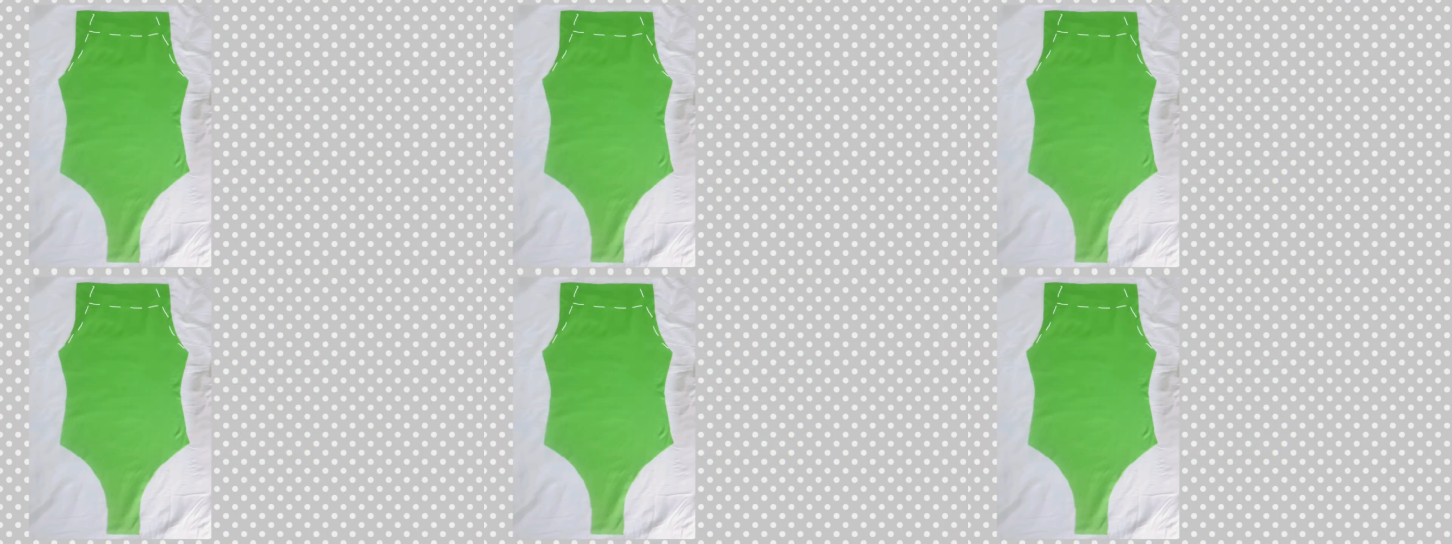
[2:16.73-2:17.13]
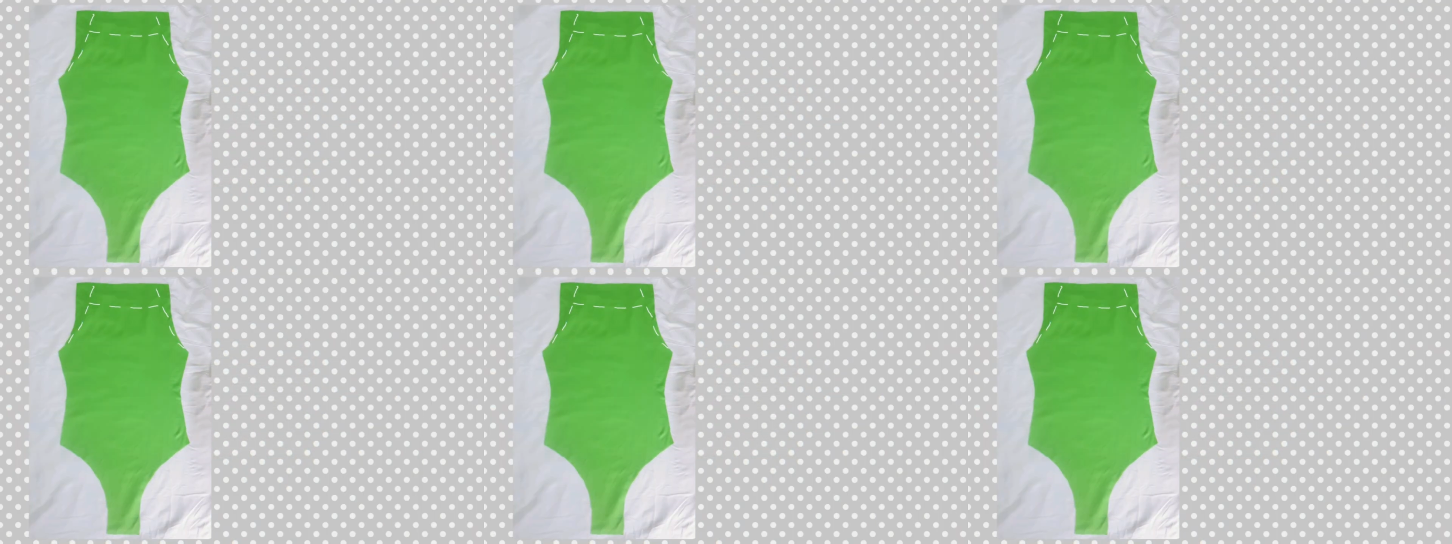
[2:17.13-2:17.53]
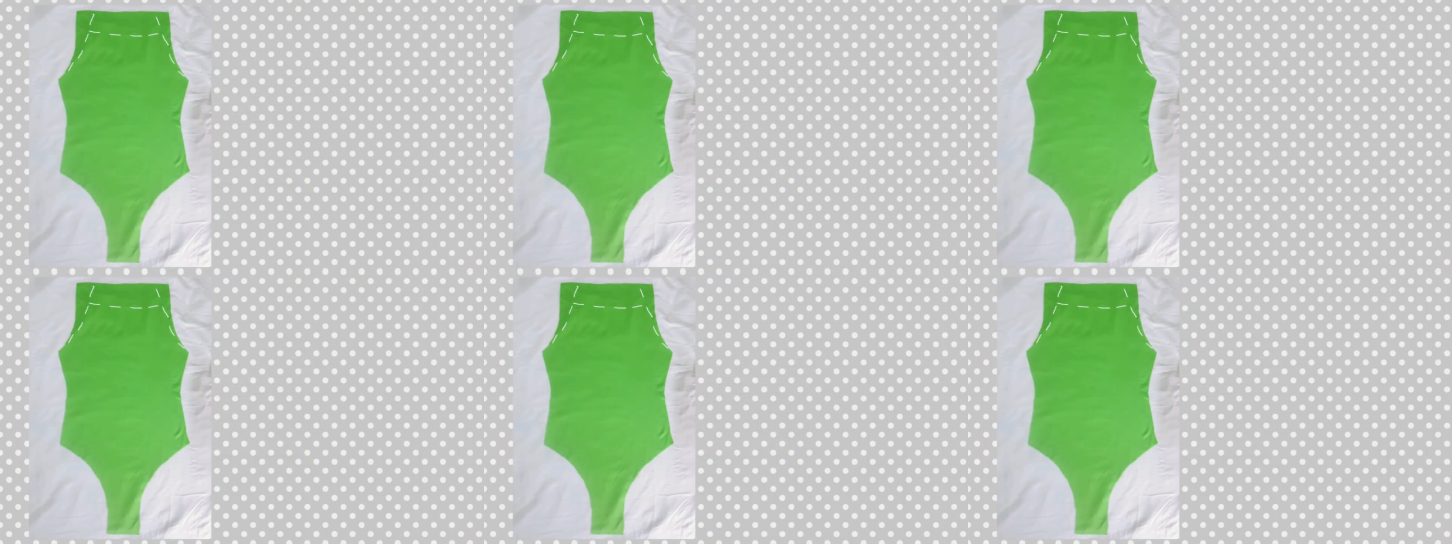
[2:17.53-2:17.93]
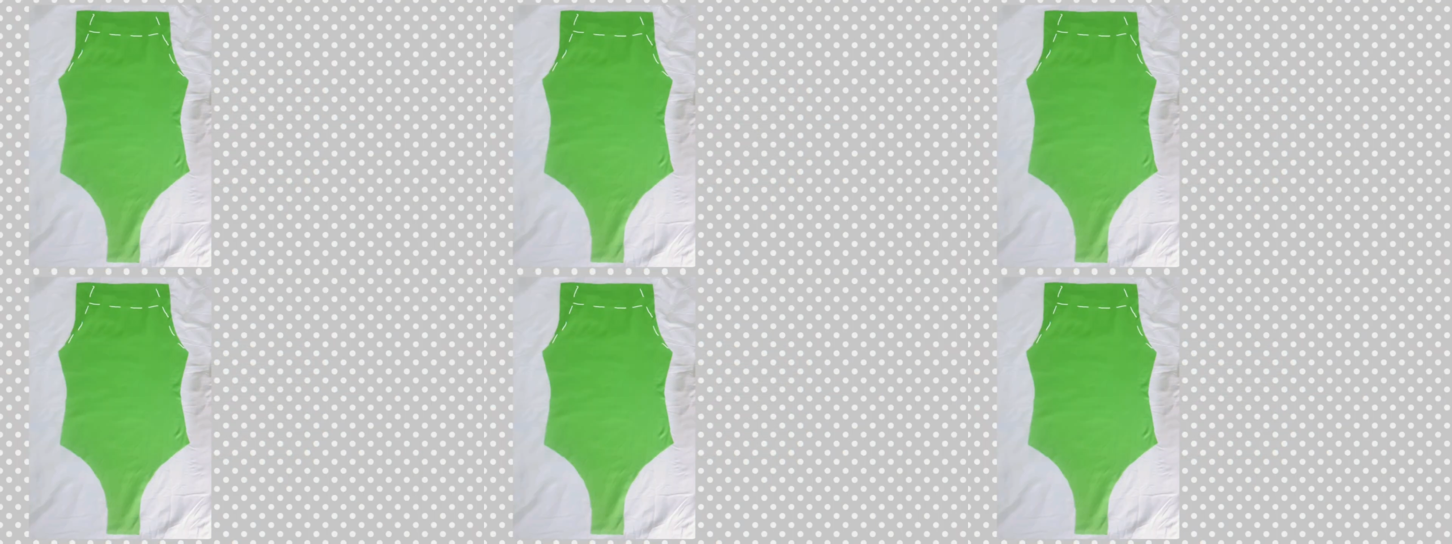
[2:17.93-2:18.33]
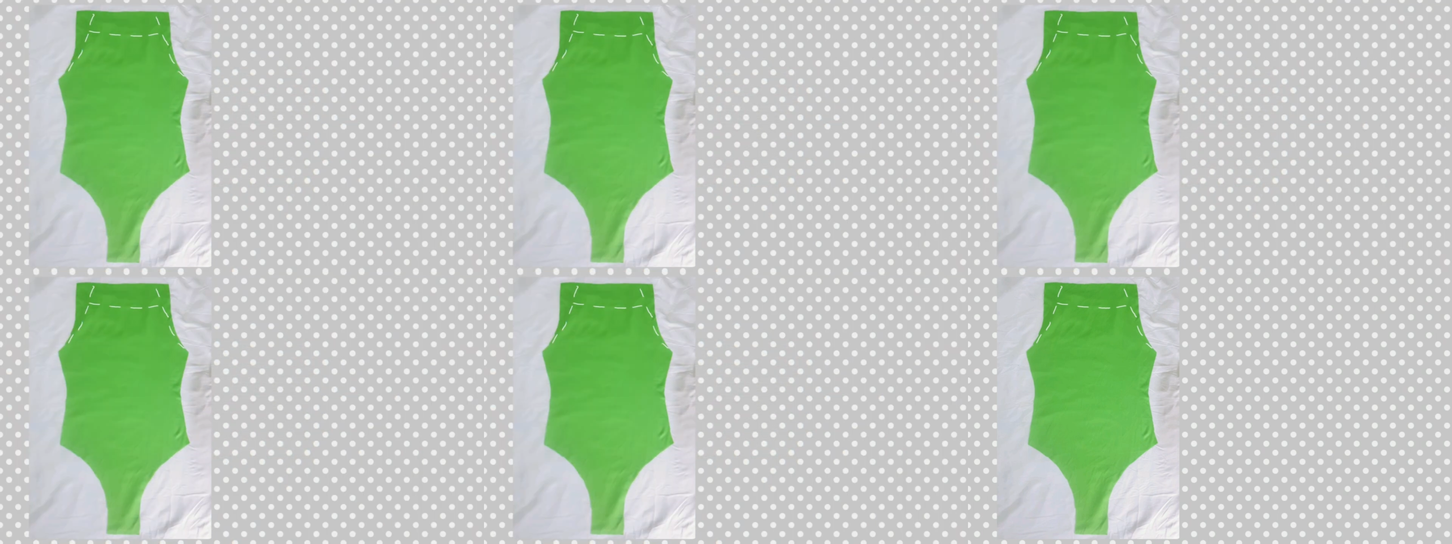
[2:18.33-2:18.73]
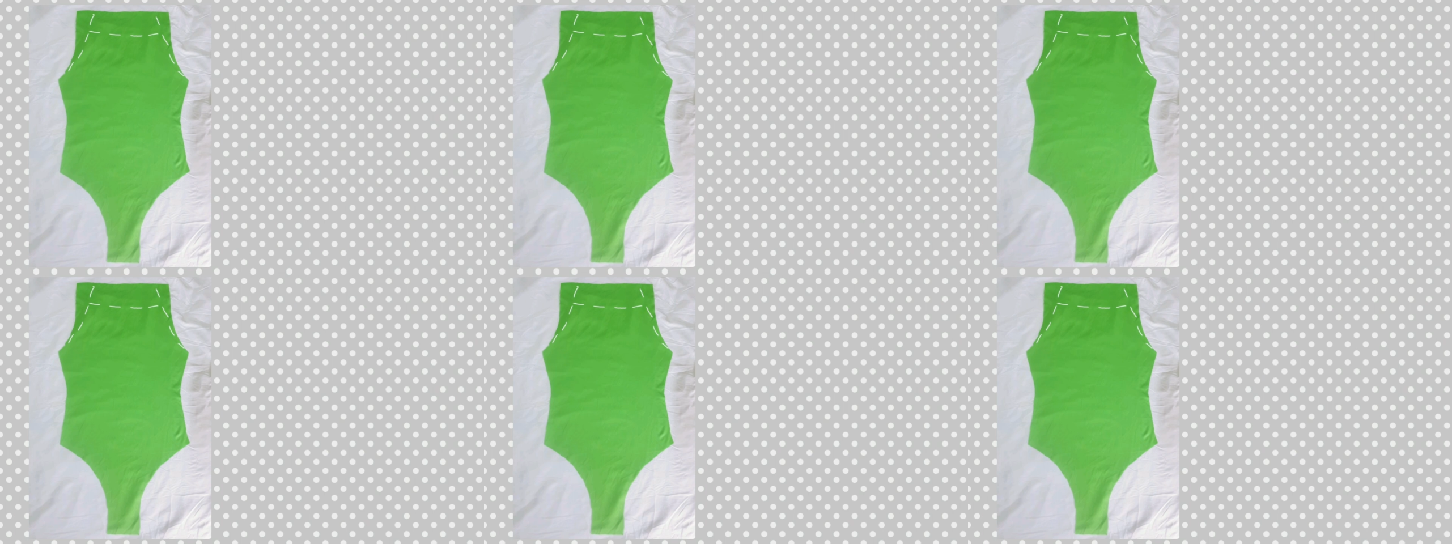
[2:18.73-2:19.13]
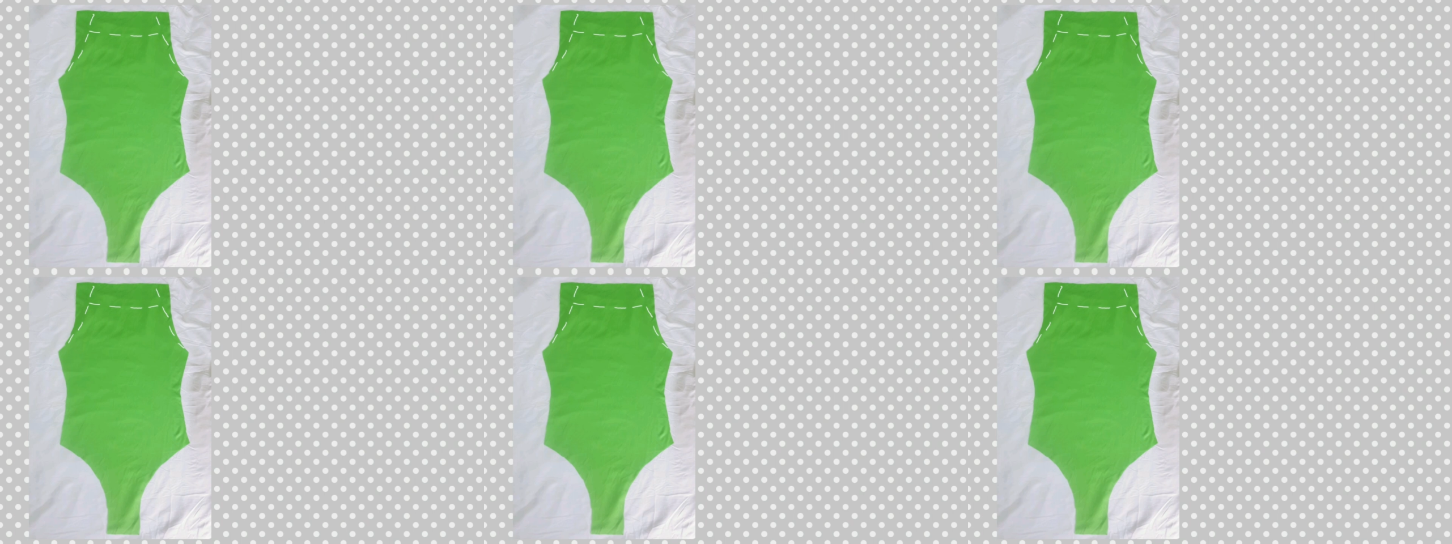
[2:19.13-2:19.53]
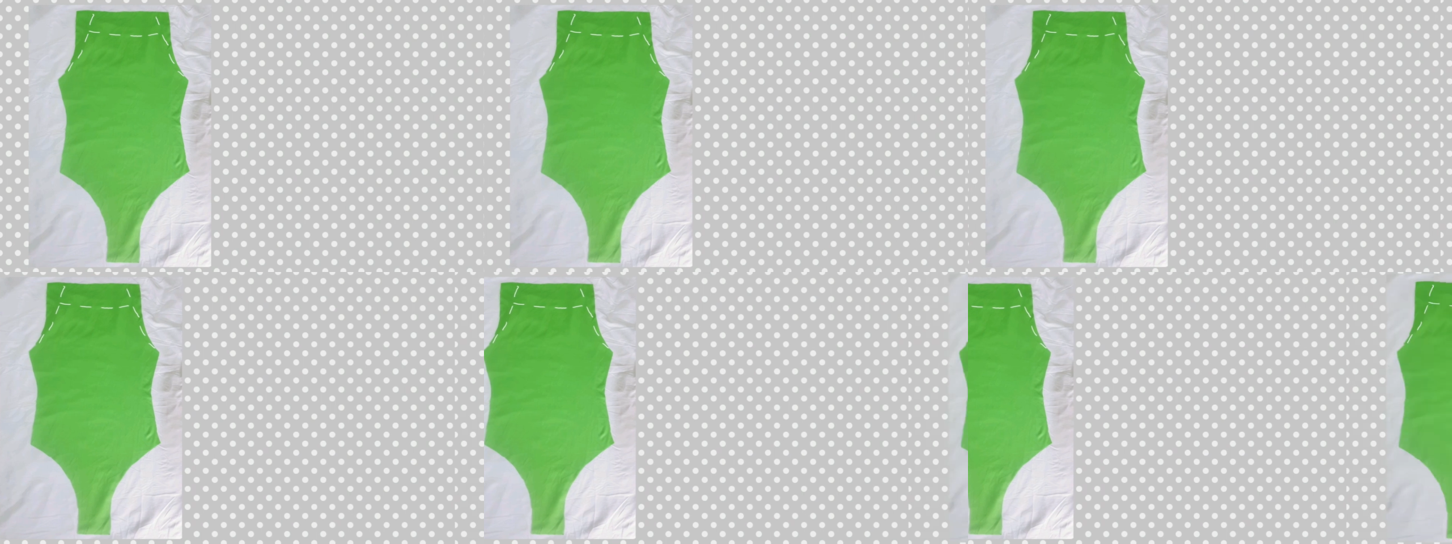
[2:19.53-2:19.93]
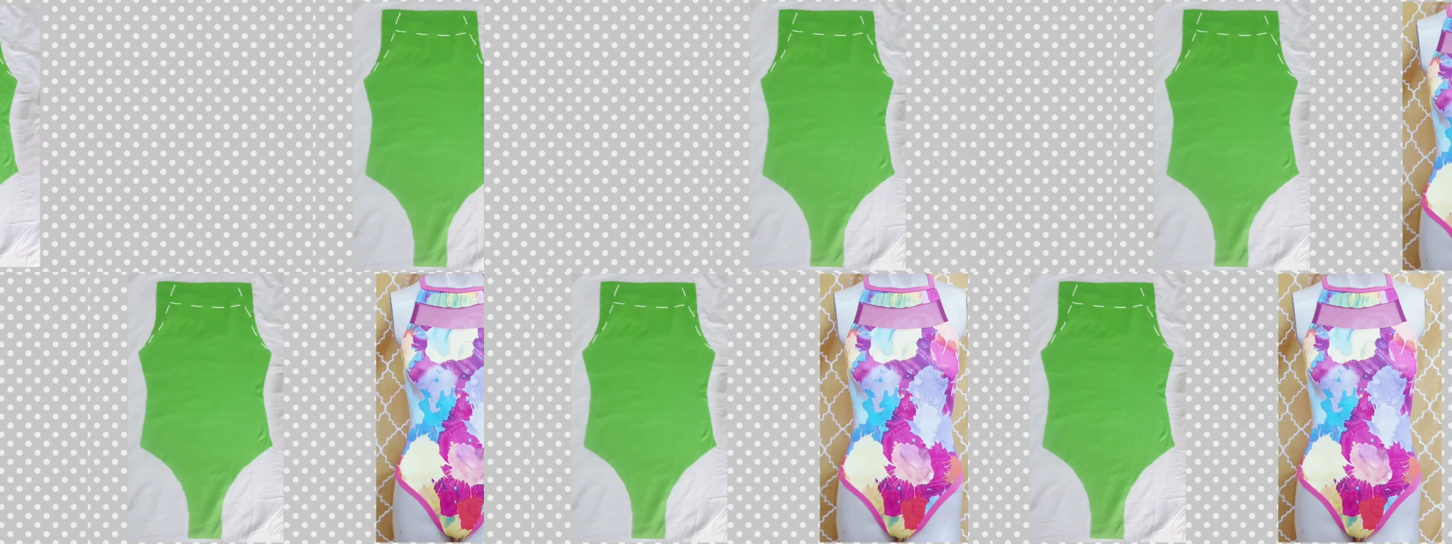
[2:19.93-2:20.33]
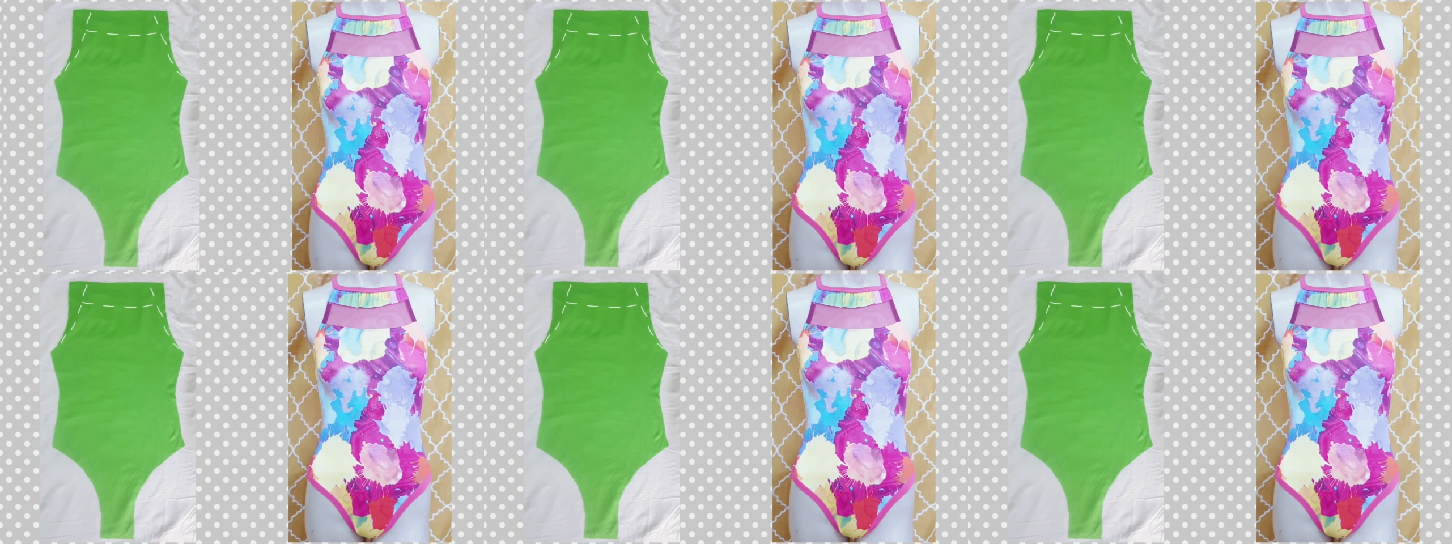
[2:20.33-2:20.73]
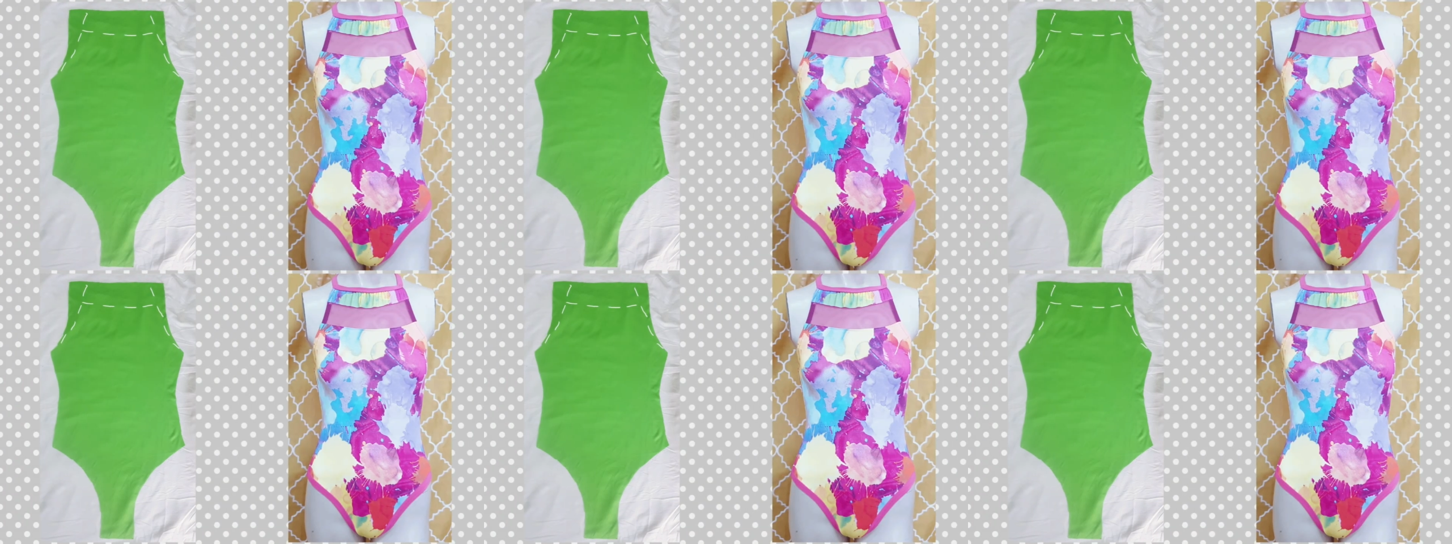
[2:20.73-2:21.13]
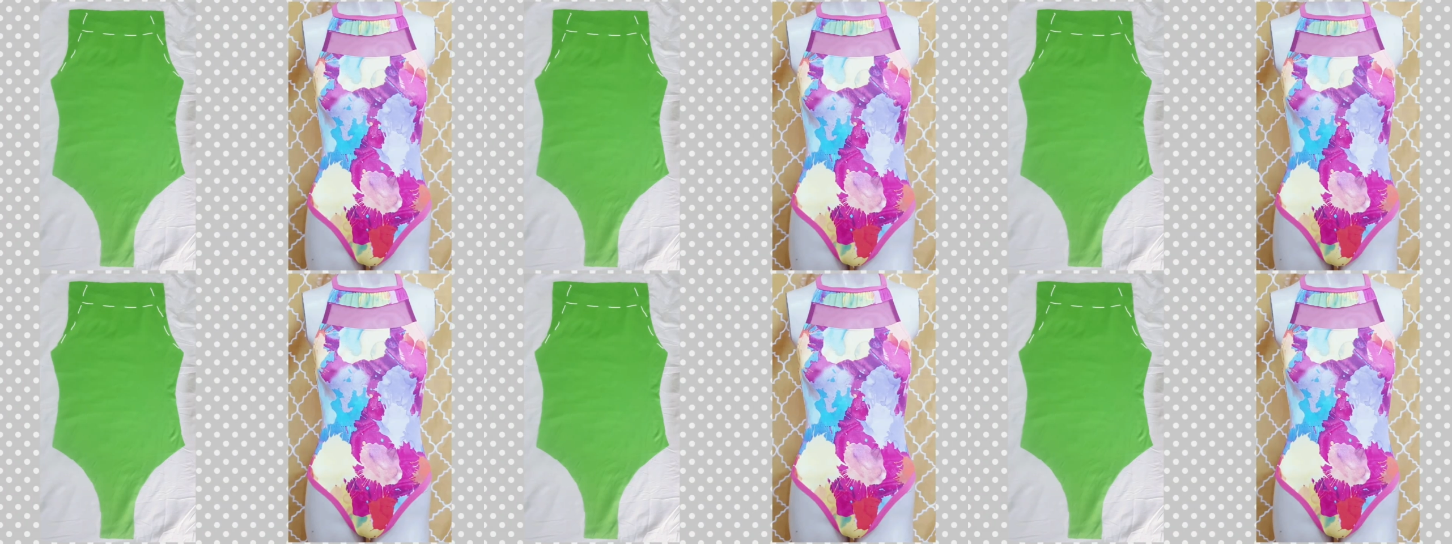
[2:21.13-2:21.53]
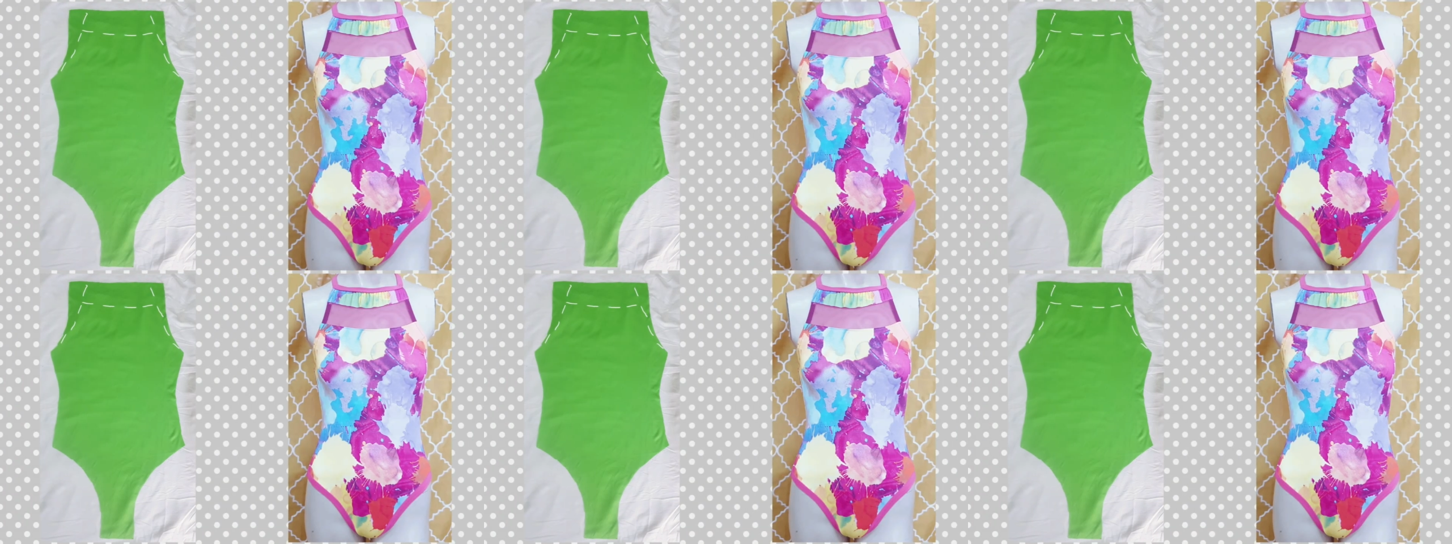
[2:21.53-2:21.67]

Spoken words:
Nobody's mouth can be seen.